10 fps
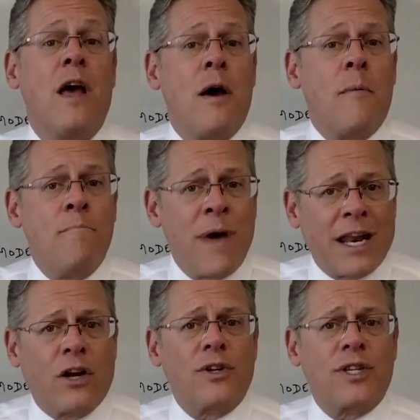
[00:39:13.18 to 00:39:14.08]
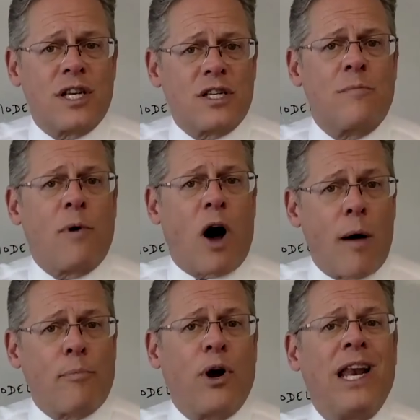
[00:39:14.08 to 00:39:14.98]
medical system
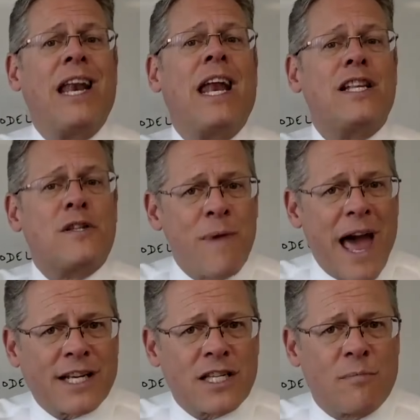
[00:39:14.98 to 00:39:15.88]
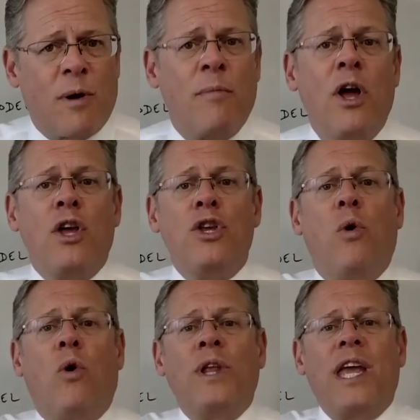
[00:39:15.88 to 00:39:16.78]
operating at its maximum.
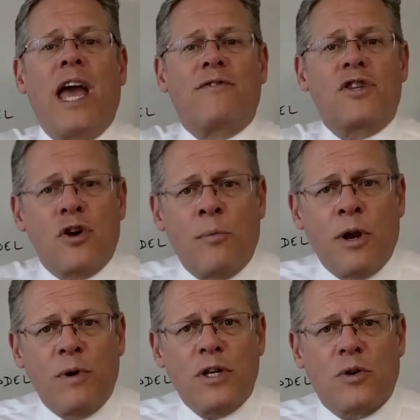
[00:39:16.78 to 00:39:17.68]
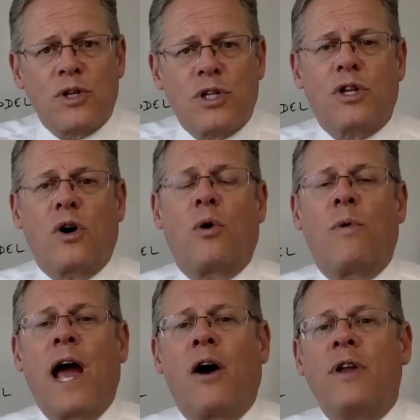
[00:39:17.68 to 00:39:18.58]
You only have so many resources to go
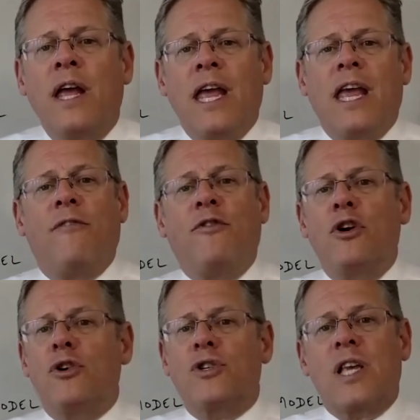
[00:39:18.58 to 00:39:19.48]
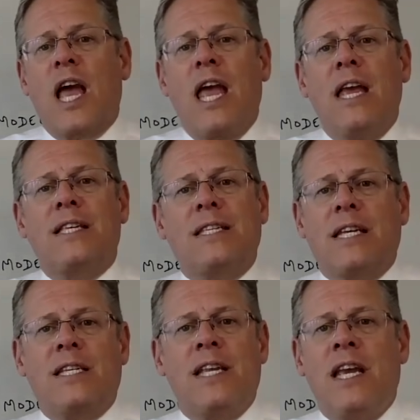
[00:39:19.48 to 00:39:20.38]
around. If you're, say,
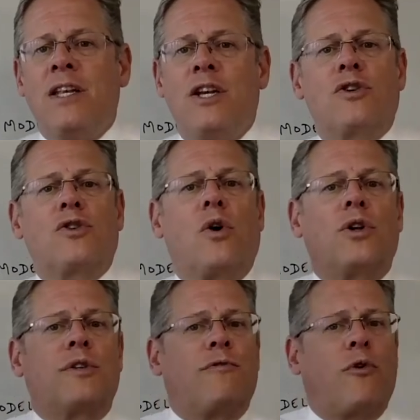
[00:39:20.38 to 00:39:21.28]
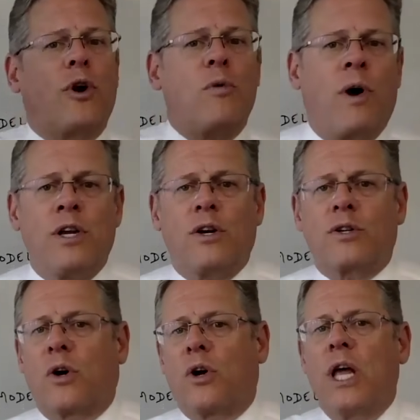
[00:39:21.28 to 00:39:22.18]
16 years old to 41
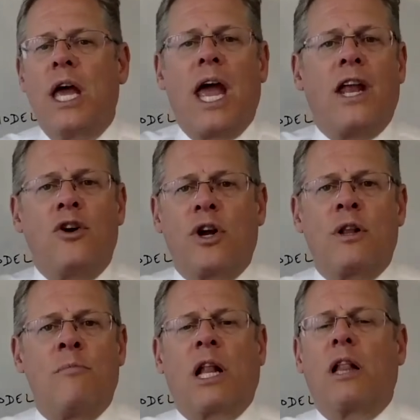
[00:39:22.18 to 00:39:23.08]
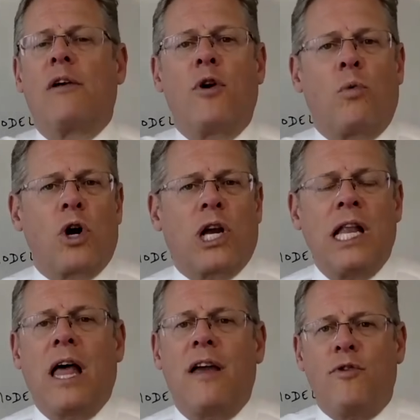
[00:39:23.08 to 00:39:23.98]
years old, and you're in the middle of your working
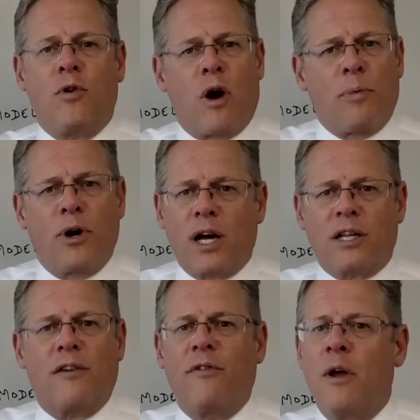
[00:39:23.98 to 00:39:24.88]
life, you are productive,